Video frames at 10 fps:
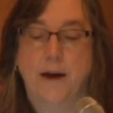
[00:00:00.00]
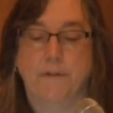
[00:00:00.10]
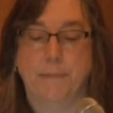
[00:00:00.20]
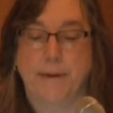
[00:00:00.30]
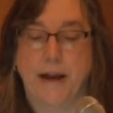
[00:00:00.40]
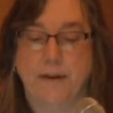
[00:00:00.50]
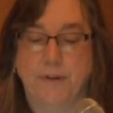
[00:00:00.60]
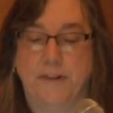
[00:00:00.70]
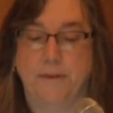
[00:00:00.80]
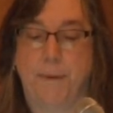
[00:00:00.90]
from the date of
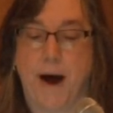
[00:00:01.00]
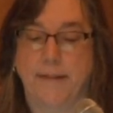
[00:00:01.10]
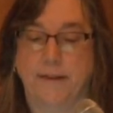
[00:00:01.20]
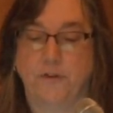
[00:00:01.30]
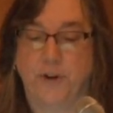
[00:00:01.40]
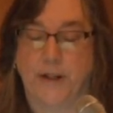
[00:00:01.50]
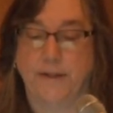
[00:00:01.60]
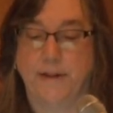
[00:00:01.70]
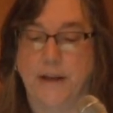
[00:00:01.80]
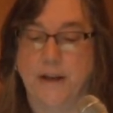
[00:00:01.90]
its deposit shall
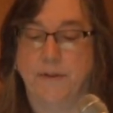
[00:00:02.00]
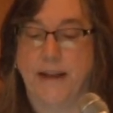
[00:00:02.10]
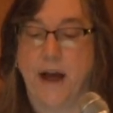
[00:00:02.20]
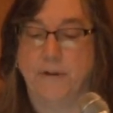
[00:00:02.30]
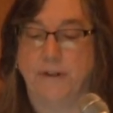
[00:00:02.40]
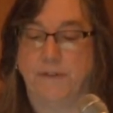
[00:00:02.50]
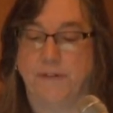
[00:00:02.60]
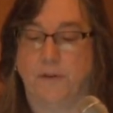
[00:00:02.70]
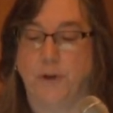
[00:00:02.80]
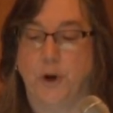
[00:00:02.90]
at the end of a county's
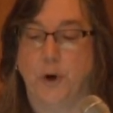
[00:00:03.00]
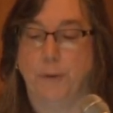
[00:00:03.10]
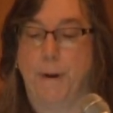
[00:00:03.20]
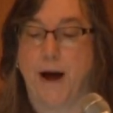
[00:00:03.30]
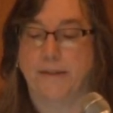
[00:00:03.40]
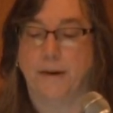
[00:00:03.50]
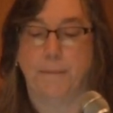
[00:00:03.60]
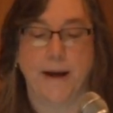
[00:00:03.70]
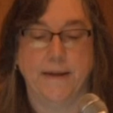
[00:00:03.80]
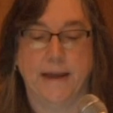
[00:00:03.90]
fiscal year deposited
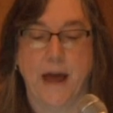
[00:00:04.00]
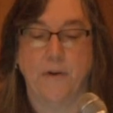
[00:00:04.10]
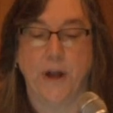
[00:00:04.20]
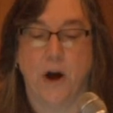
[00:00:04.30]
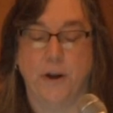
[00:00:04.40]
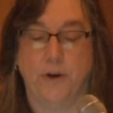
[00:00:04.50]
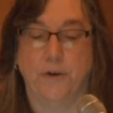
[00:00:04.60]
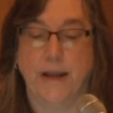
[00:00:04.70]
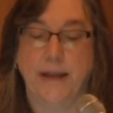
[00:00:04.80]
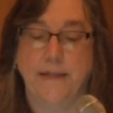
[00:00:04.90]
by the county
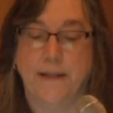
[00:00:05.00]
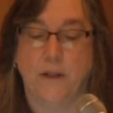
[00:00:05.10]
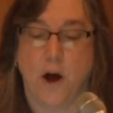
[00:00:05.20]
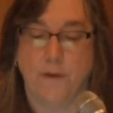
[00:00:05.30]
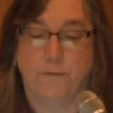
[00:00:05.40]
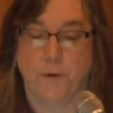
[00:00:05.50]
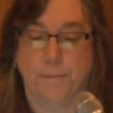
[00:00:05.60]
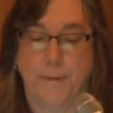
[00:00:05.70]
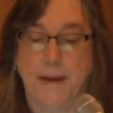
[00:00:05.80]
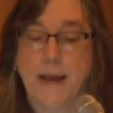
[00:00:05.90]
auditor in the law
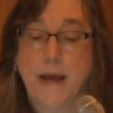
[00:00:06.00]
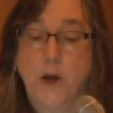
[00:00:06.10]
enforcement